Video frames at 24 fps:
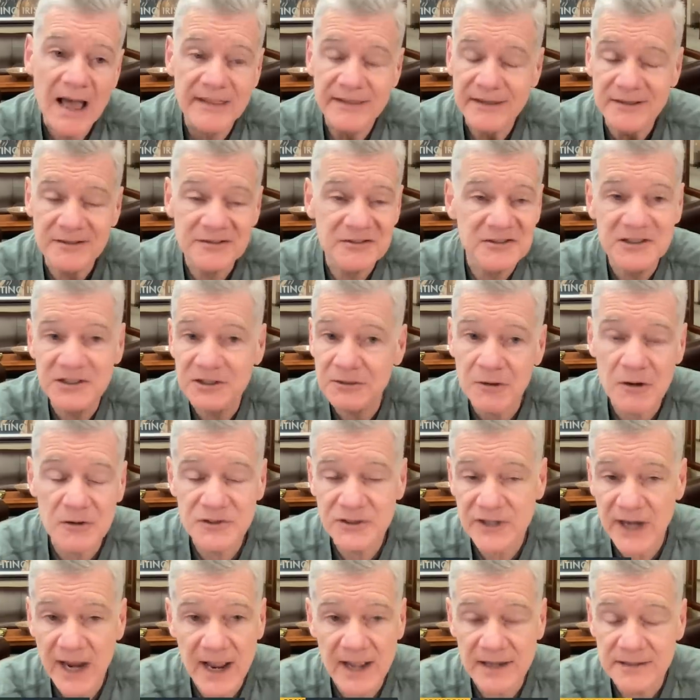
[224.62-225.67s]
I think zero
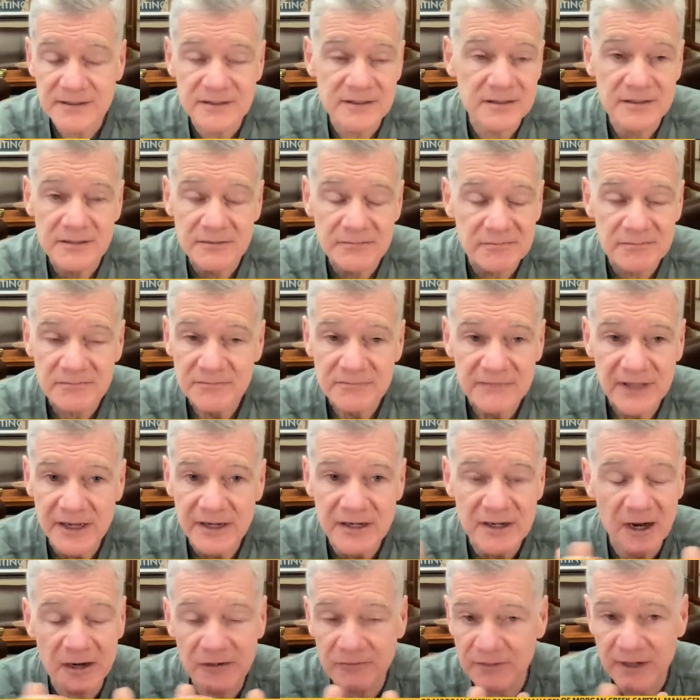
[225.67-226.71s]
chance
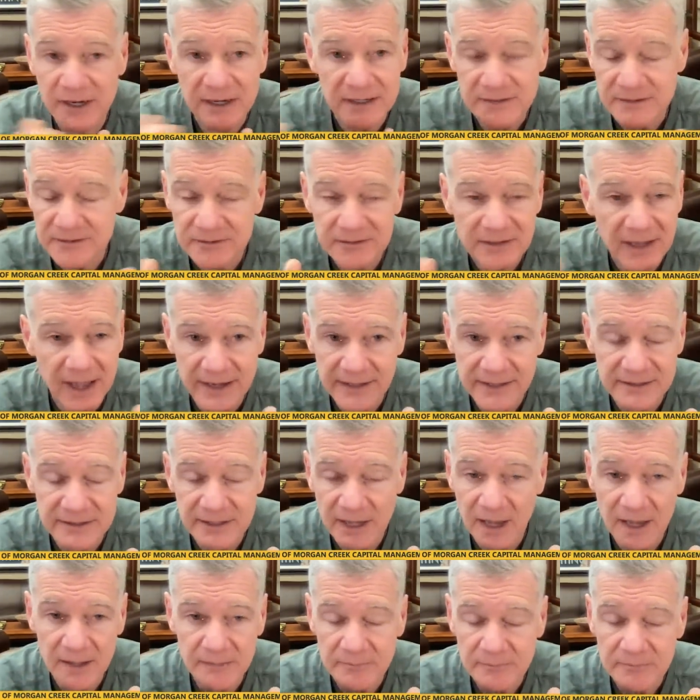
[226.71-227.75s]
they cut rates
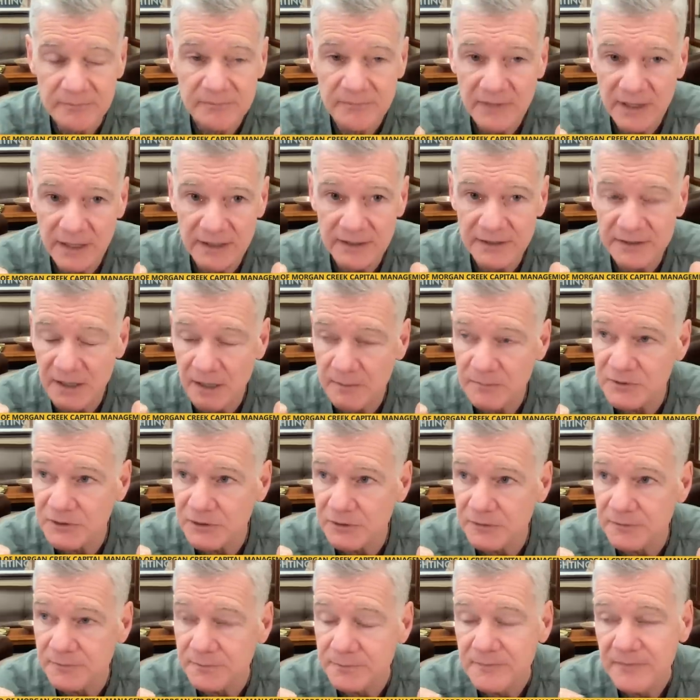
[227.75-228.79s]
anytime
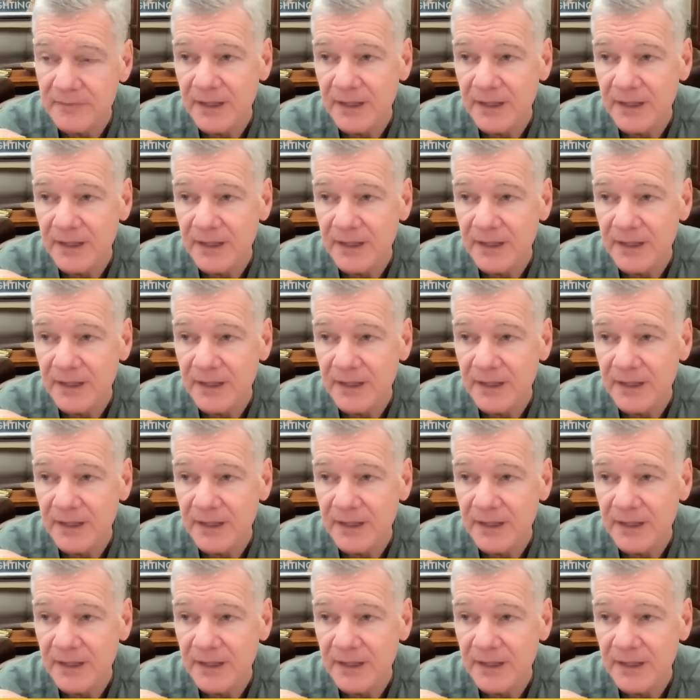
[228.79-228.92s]
soon.